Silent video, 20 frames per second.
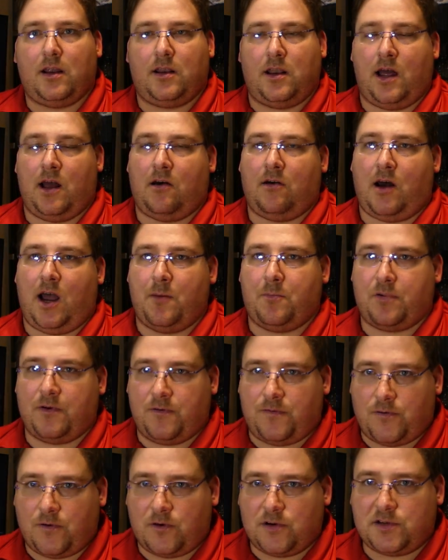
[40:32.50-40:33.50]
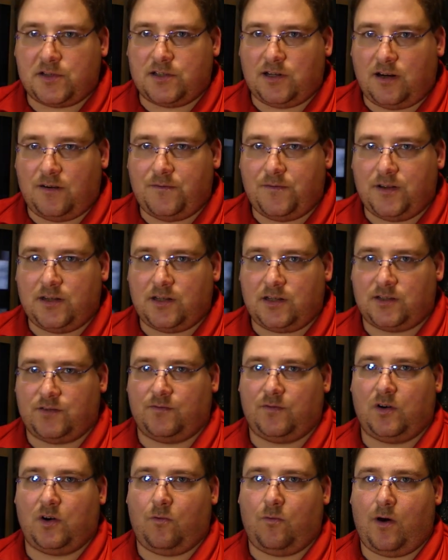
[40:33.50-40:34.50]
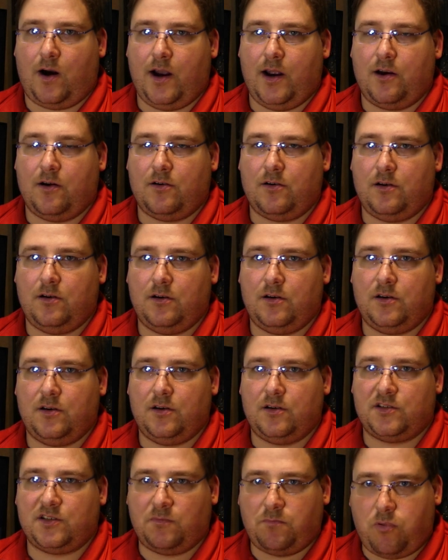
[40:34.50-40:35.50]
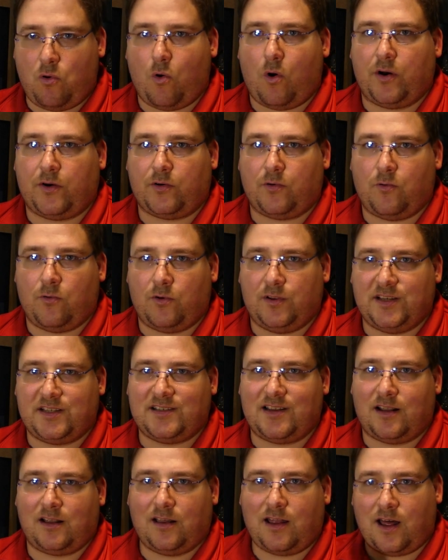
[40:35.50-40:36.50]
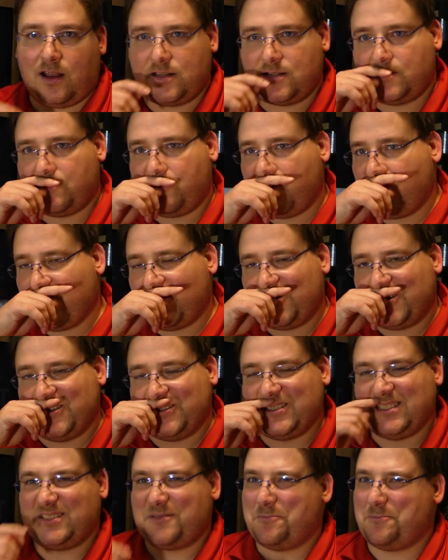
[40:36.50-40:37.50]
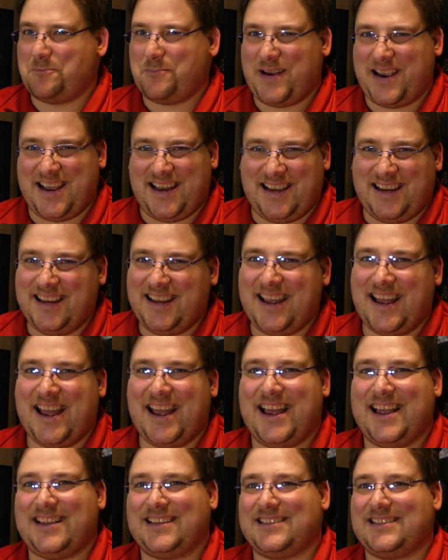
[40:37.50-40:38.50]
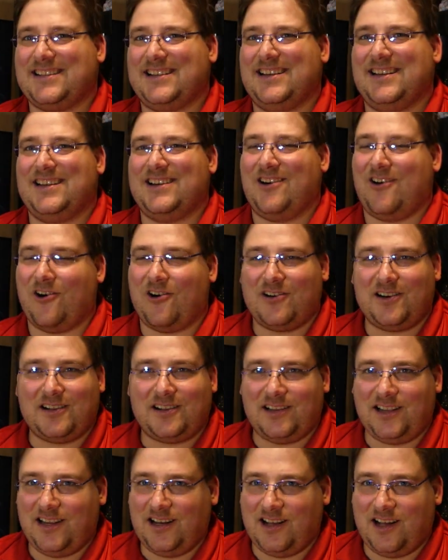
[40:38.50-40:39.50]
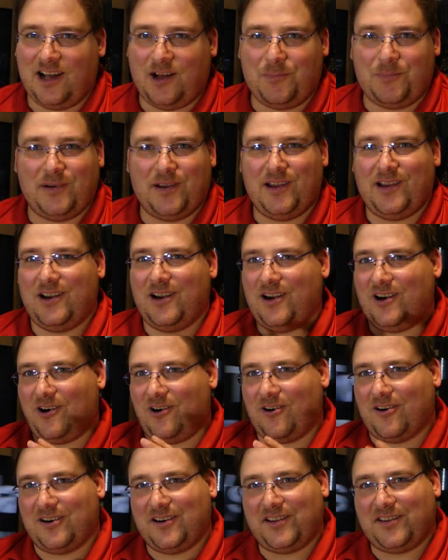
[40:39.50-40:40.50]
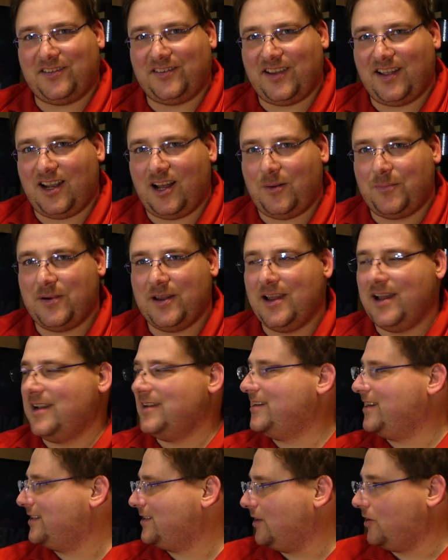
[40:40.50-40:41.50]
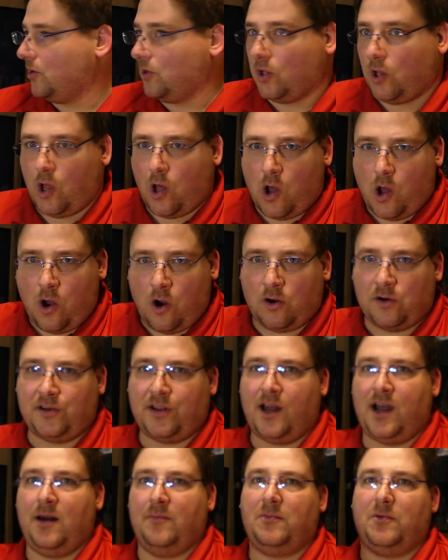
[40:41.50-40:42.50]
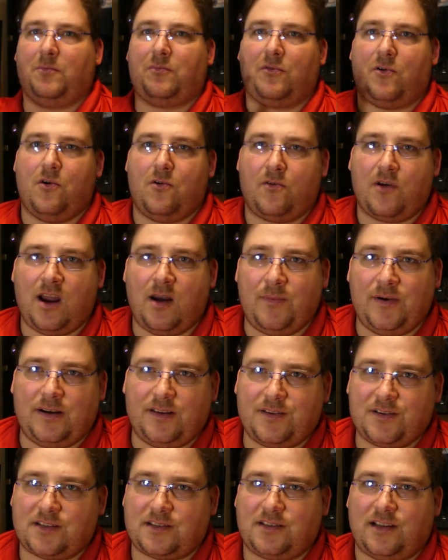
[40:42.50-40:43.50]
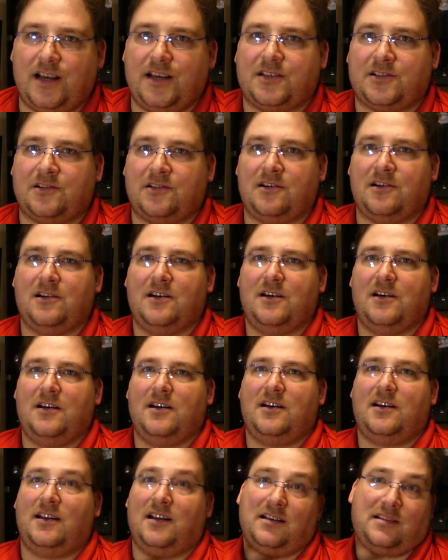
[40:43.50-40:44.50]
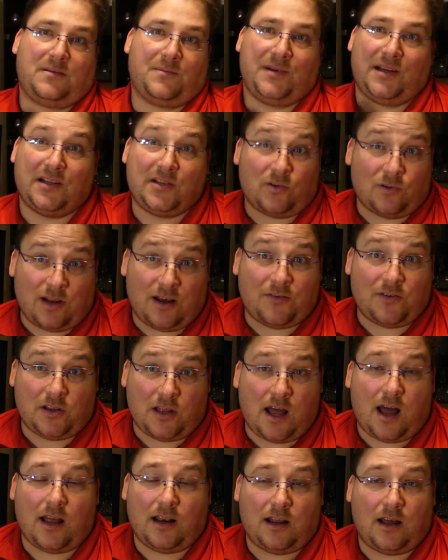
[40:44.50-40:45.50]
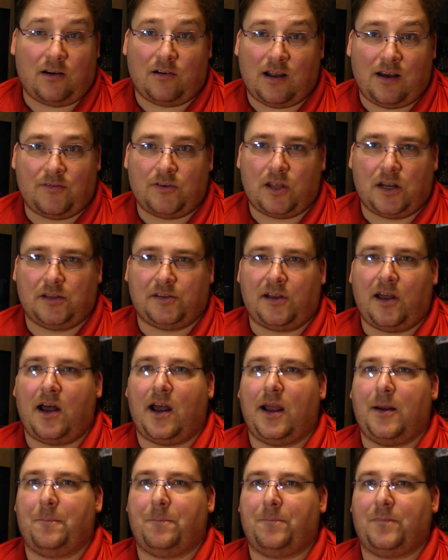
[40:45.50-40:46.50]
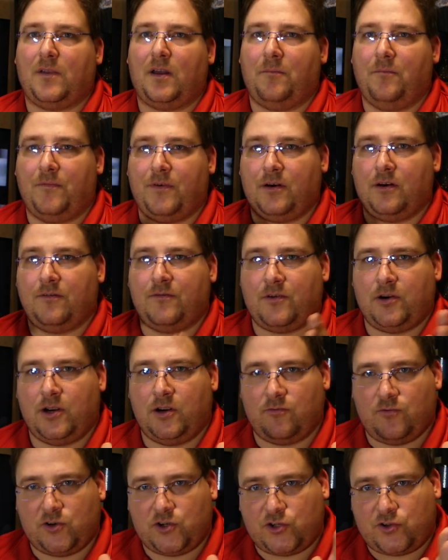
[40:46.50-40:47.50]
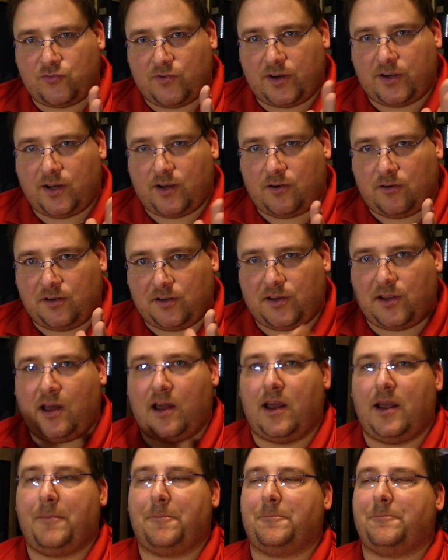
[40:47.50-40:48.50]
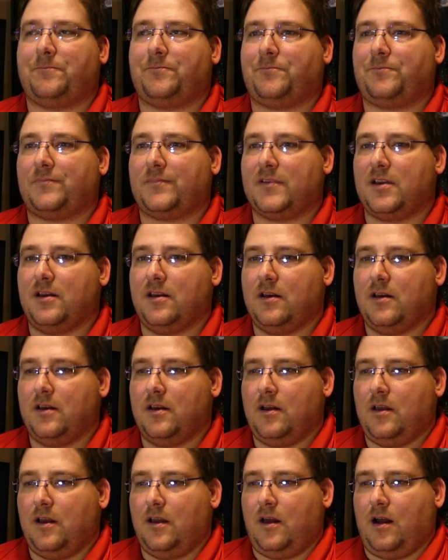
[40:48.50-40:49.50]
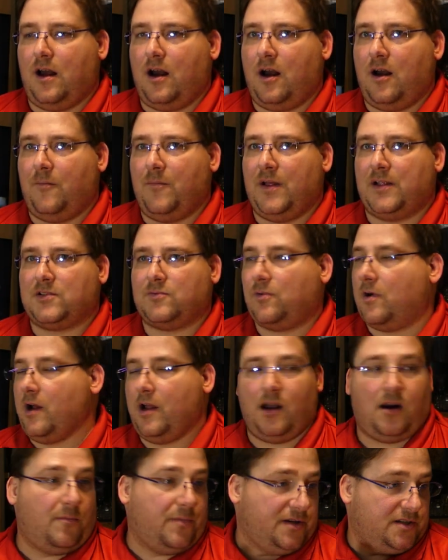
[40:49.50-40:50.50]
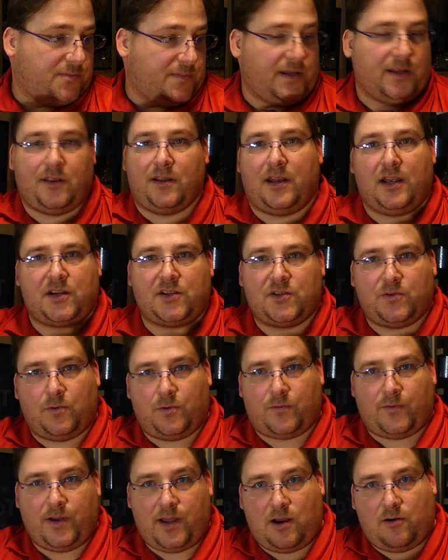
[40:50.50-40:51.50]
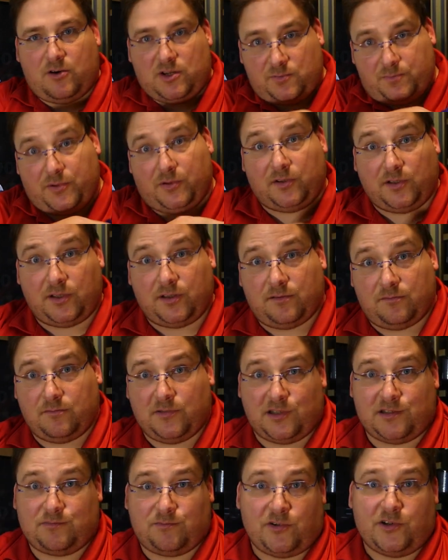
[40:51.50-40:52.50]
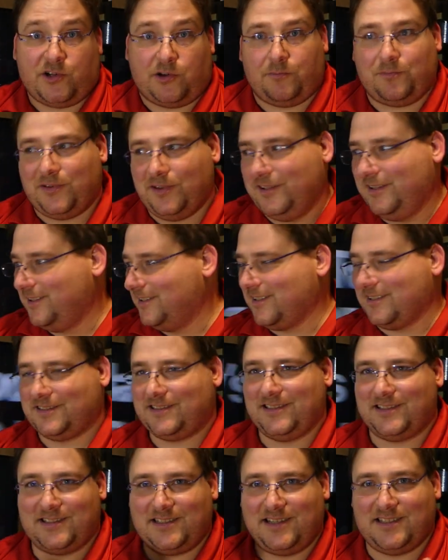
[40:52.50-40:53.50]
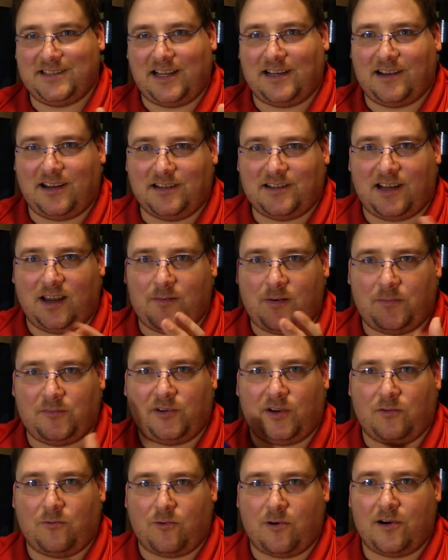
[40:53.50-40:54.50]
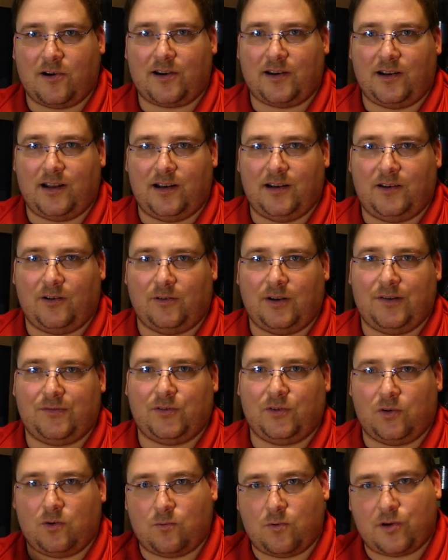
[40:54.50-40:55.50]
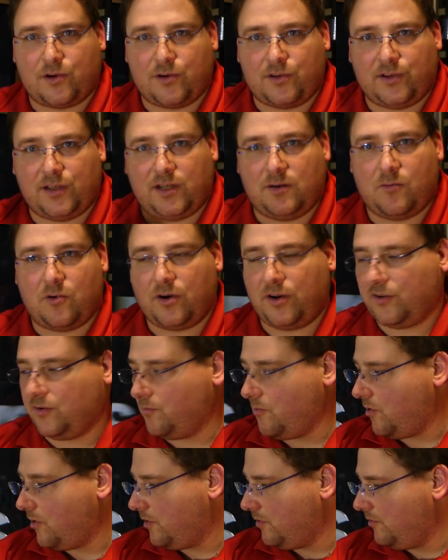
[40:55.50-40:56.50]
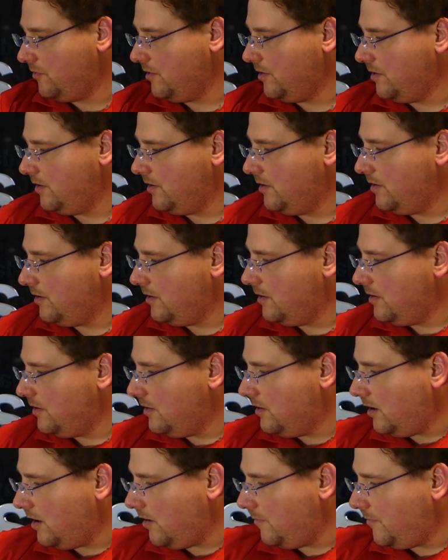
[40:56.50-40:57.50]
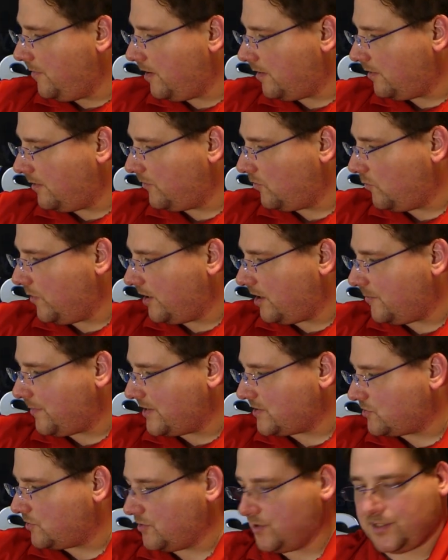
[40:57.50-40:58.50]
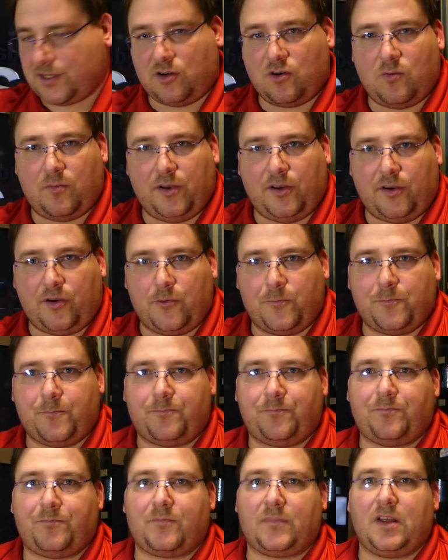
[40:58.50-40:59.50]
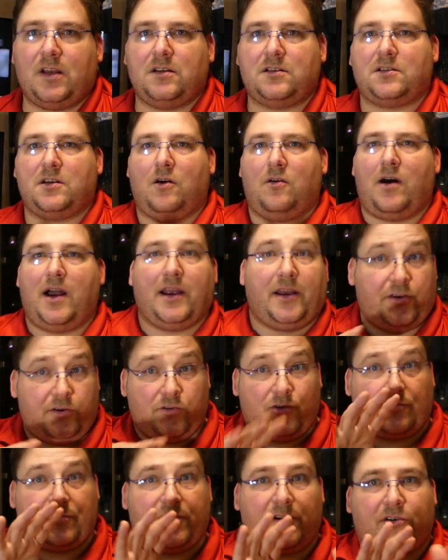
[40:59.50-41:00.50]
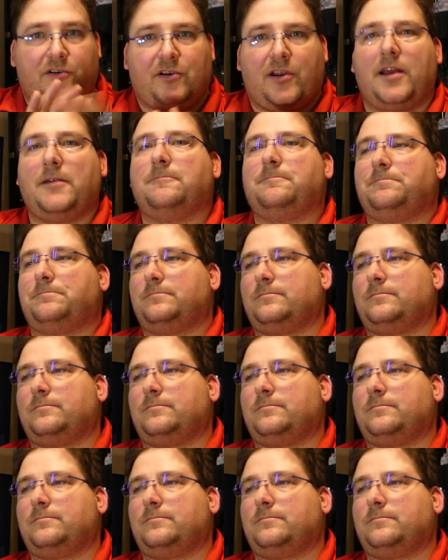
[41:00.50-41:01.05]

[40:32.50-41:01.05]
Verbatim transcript: Now, I prefer stuff that doesn't require support, or at least not a lot of support, because it's a pain in the ass, hard to clean up, hard to set up, takes a long time to program into the slicer, and it's something I don't have a lot. I don't have a lot of time. I'm very, very restricted on time. Um, that's why I'll be spending the next two or three hours building this printer, because it's, it's, at nighttime, I'm done work, and I don't have to go to work early in the morning tomorrow. Um, I don't have to wake up as early as I normally do, so I can do the printer tonight.